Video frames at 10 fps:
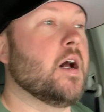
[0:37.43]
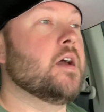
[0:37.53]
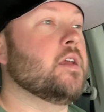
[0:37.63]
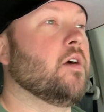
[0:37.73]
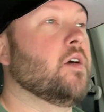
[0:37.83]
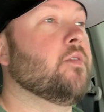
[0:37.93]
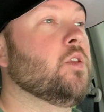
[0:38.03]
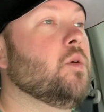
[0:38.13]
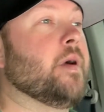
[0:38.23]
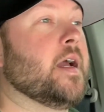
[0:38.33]
You know, I'll give you
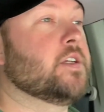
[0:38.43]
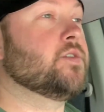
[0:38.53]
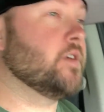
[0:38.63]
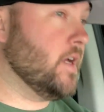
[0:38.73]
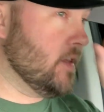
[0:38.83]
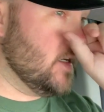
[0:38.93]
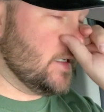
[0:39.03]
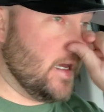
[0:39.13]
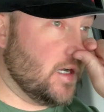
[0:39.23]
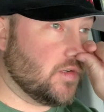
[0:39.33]
a little backstory on this.
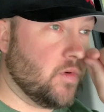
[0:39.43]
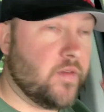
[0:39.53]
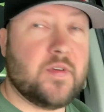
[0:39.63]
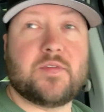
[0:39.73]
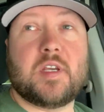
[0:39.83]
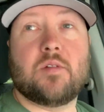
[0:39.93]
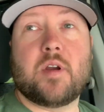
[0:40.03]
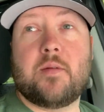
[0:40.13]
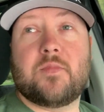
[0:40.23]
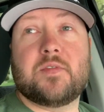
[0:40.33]
I had a 2015
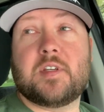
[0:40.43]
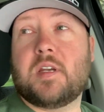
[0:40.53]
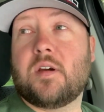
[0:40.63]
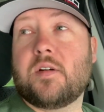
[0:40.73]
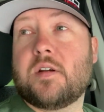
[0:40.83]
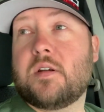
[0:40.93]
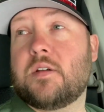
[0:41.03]
Ram 1500.